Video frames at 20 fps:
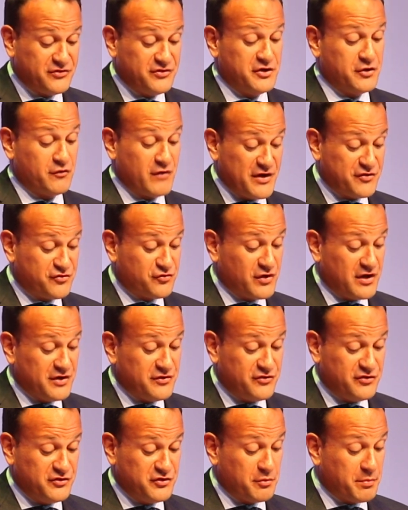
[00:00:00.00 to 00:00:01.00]
in your
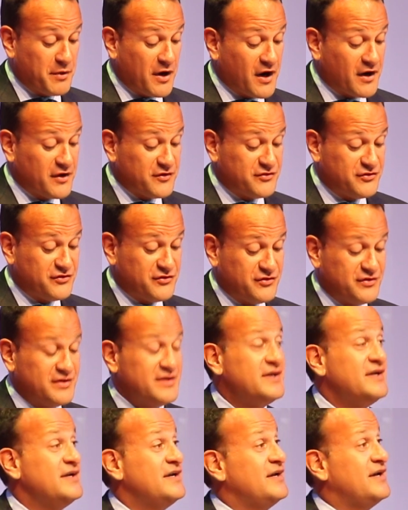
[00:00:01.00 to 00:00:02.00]
restaurants, in your bars
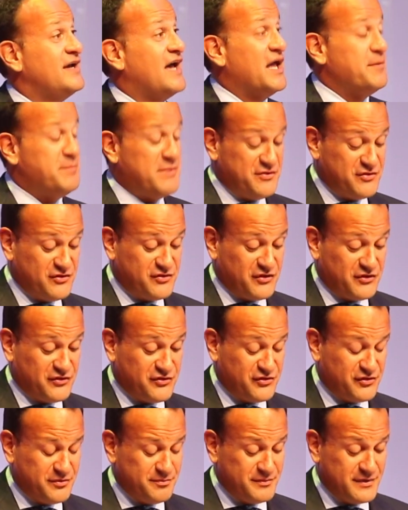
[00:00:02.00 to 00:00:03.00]
and
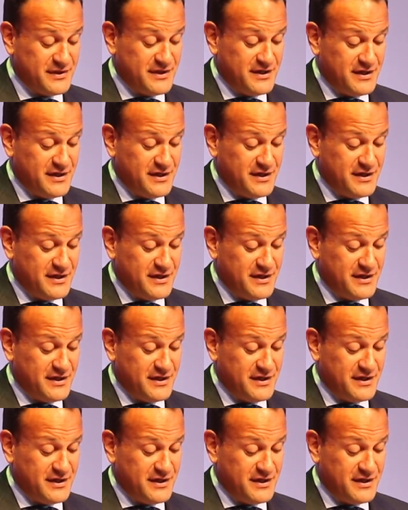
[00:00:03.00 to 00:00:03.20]
businesses,